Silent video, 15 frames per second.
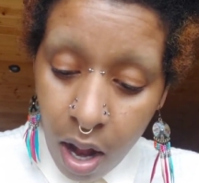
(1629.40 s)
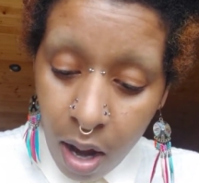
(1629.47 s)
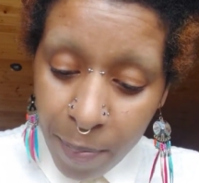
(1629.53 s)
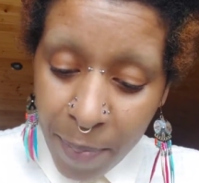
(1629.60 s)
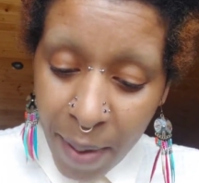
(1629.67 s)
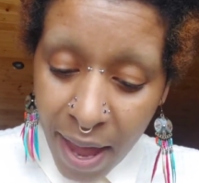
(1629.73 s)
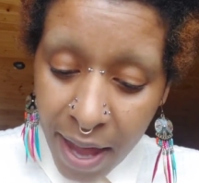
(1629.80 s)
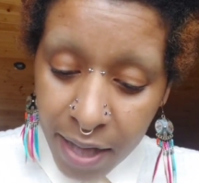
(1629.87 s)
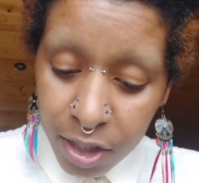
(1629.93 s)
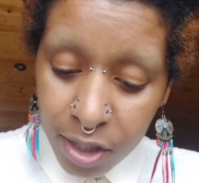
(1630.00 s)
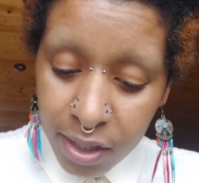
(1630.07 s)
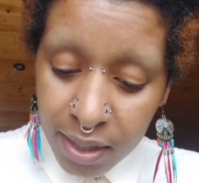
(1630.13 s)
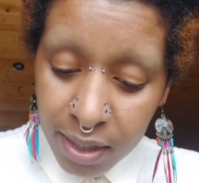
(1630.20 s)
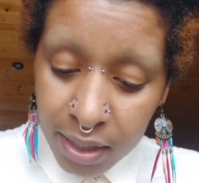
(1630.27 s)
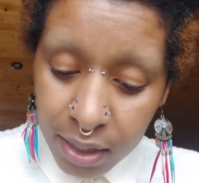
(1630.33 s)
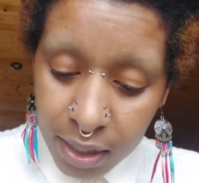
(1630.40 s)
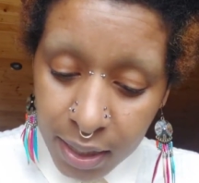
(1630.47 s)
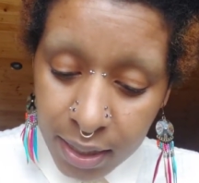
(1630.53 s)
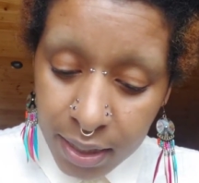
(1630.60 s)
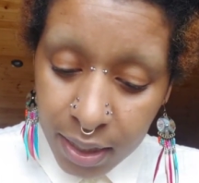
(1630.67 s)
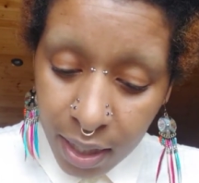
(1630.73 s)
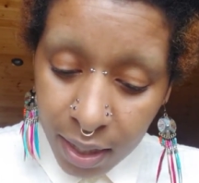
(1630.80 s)
Our passion
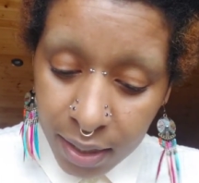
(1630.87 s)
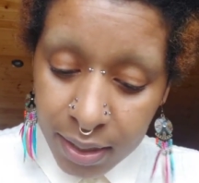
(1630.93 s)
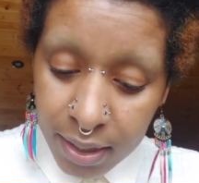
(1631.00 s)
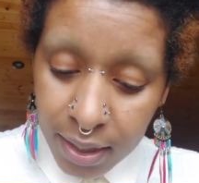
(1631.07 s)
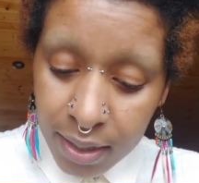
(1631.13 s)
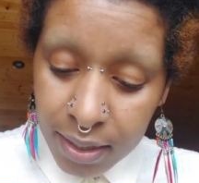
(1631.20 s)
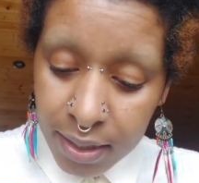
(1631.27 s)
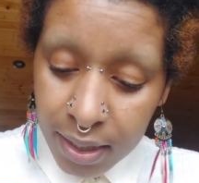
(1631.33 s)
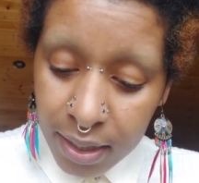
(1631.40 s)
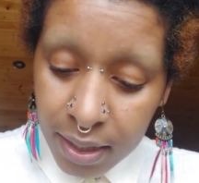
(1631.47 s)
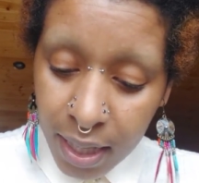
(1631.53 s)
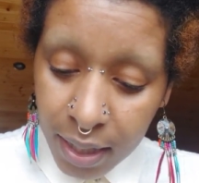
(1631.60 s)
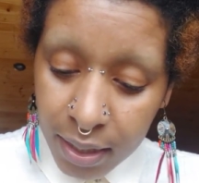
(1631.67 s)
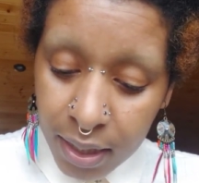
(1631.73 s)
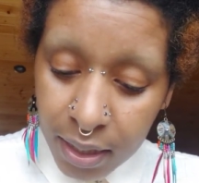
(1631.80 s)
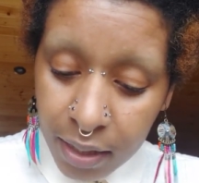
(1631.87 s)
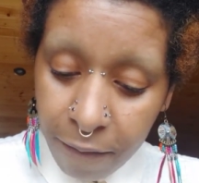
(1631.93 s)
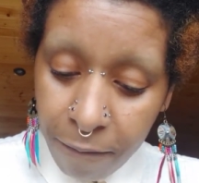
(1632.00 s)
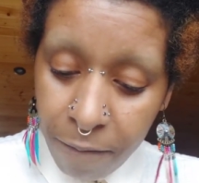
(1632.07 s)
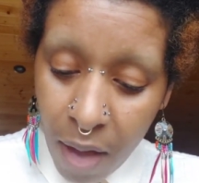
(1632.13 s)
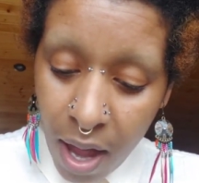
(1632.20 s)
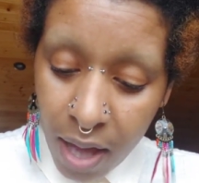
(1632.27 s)
leads us in selecting
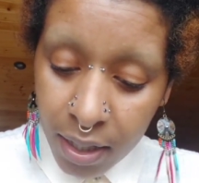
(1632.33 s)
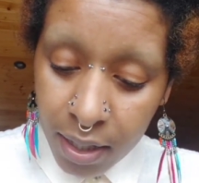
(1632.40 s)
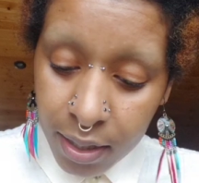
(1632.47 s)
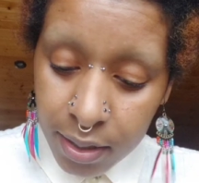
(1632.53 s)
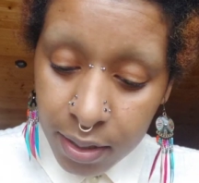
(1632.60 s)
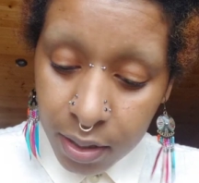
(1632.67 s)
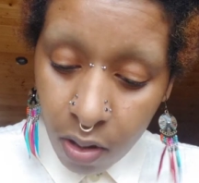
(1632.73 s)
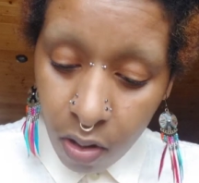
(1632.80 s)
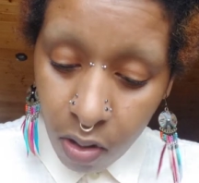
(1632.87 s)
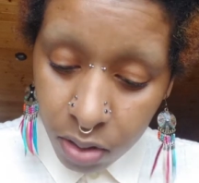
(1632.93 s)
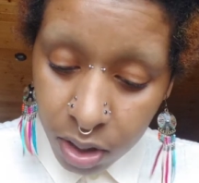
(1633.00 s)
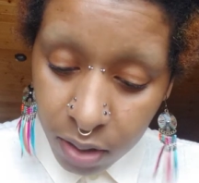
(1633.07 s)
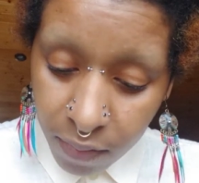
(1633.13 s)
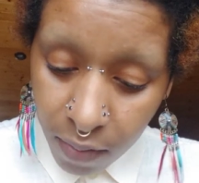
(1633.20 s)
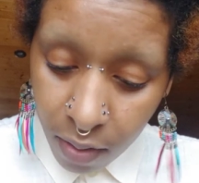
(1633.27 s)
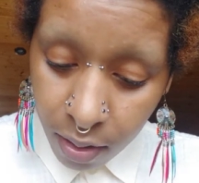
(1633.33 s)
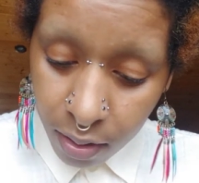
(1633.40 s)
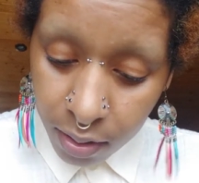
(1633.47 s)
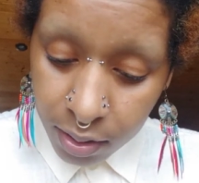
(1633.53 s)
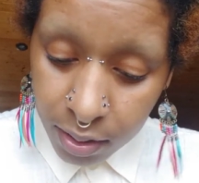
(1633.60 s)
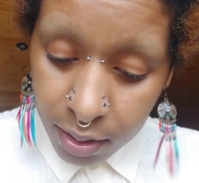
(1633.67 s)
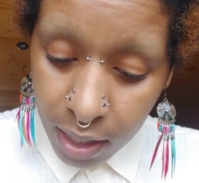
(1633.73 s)
the finest
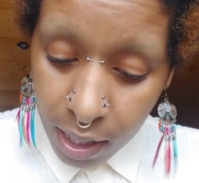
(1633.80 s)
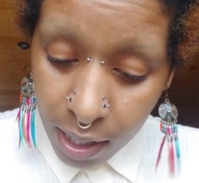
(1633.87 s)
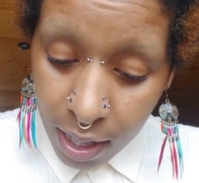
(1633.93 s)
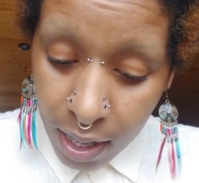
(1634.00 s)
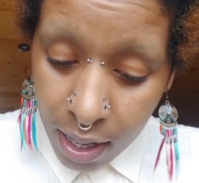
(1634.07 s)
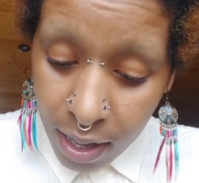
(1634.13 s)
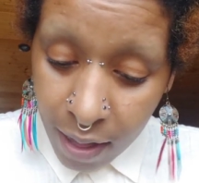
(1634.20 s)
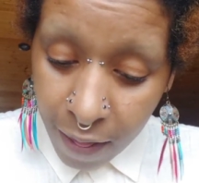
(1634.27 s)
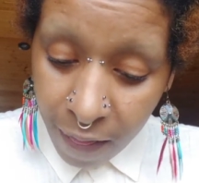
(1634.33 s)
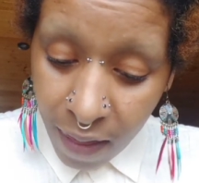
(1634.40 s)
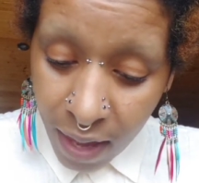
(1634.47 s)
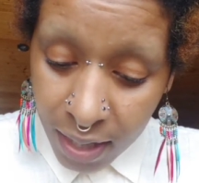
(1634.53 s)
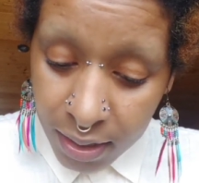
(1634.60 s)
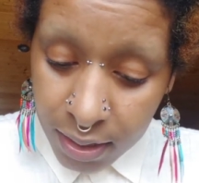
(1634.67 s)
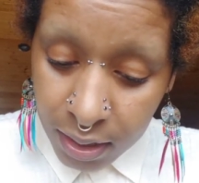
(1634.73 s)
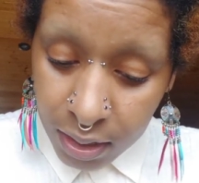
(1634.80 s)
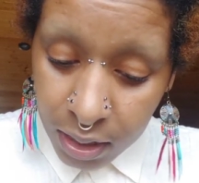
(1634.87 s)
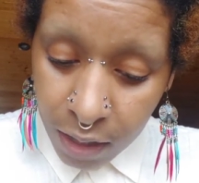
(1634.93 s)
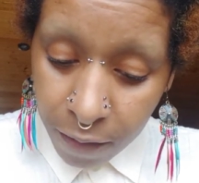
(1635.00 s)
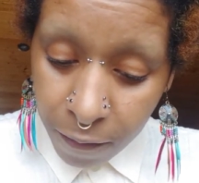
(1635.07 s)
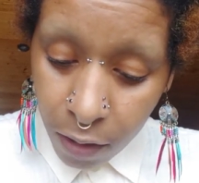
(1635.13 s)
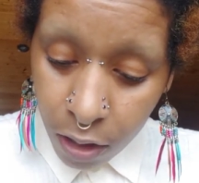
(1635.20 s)
cultivars that
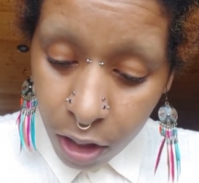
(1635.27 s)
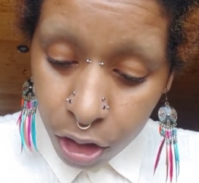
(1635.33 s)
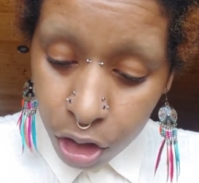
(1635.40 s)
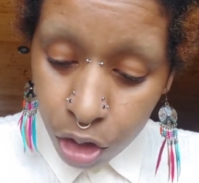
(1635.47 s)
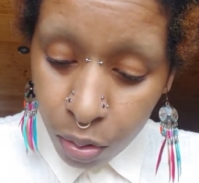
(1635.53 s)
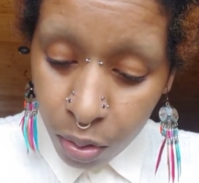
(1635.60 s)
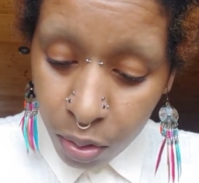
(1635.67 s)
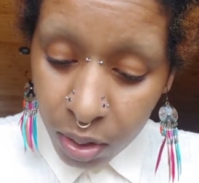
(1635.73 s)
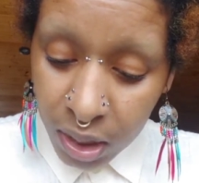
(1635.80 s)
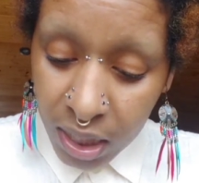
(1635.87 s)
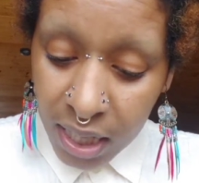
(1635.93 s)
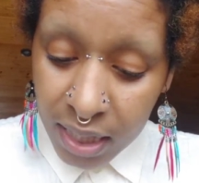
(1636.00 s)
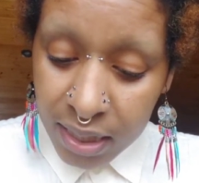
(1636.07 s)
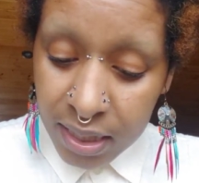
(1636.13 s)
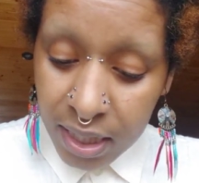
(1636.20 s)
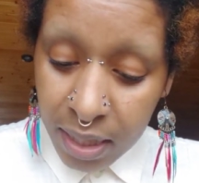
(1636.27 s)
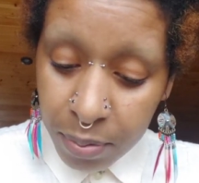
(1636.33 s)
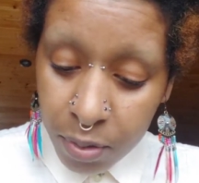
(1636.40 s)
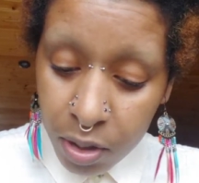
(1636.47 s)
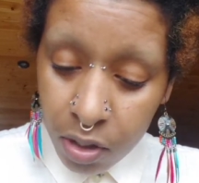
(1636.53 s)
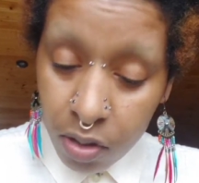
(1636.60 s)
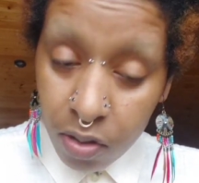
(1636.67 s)
deliver a truly
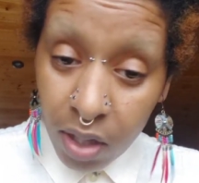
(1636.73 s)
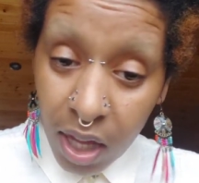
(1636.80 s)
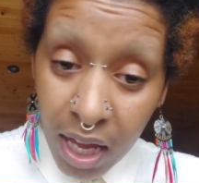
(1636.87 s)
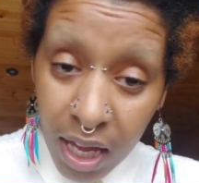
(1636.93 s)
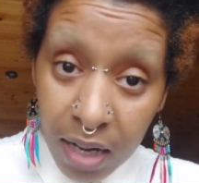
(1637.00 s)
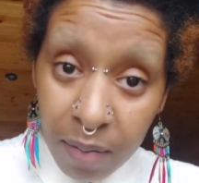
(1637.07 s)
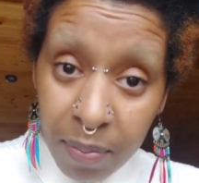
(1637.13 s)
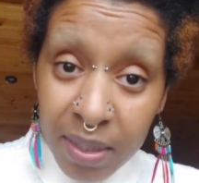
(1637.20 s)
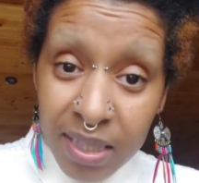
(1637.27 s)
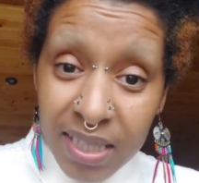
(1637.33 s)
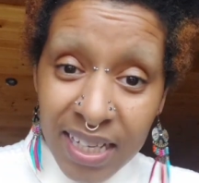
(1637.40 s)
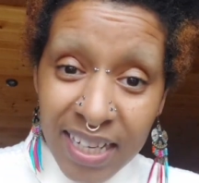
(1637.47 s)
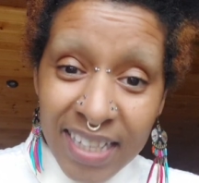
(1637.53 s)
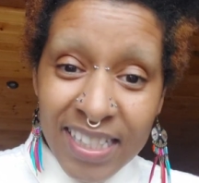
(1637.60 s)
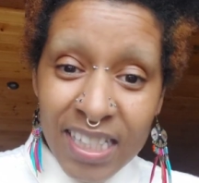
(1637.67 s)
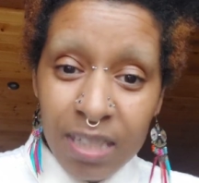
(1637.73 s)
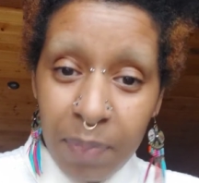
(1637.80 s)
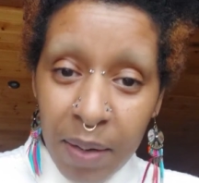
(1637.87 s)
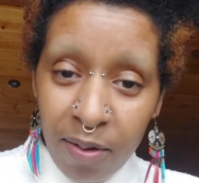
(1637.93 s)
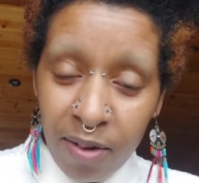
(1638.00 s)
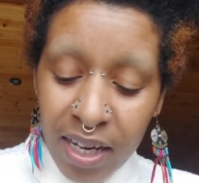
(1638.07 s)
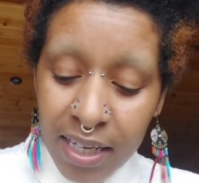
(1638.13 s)
exceptional cannabis
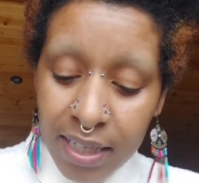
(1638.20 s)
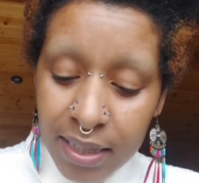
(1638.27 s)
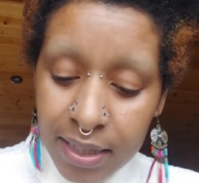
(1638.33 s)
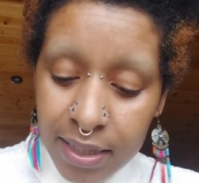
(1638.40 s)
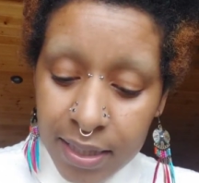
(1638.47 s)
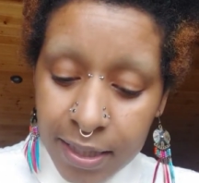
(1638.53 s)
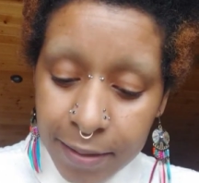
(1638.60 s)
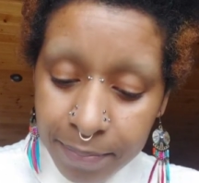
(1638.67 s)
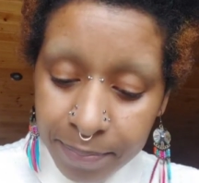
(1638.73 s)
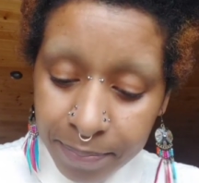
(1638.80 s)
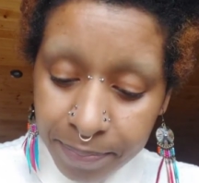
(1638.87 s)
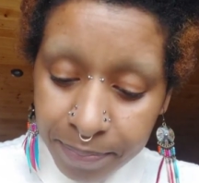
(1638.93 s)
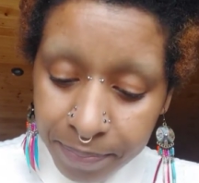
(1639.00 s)
experience.